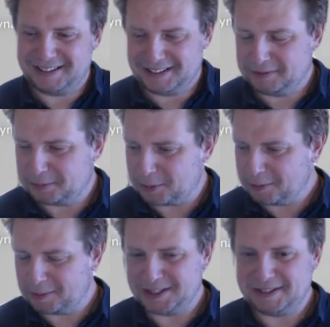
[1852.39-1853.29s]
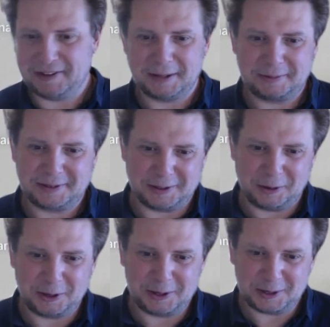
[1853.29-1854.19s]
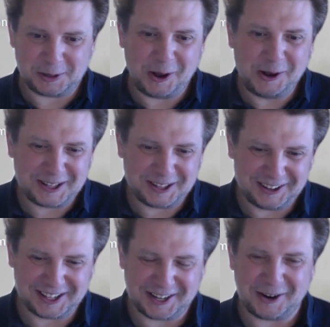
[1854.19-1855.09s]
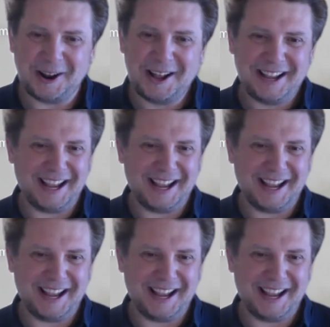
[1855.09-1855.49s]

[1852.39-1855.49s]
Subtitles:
It was probably developed long ago.